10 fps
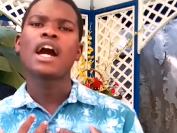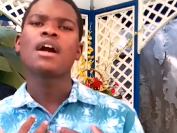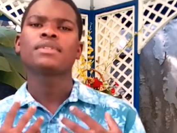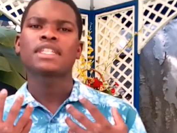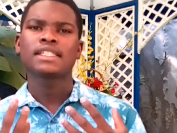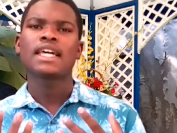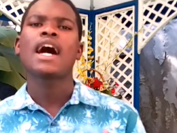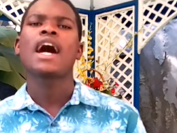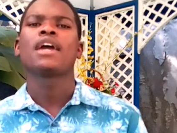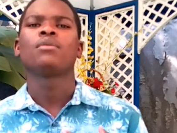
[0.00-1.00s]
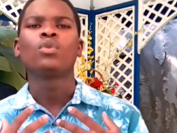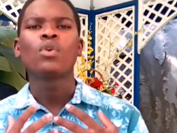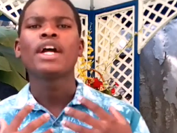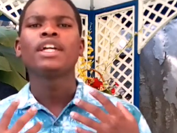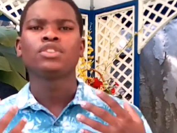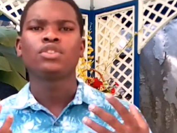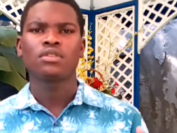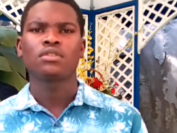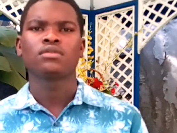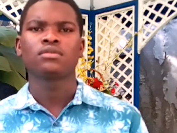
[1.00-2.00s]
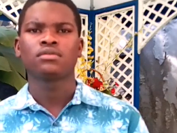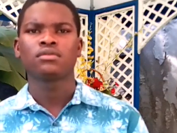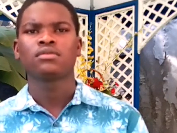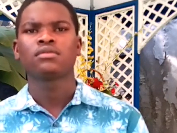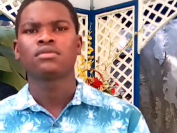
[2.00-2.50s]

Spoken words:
There comes a time when no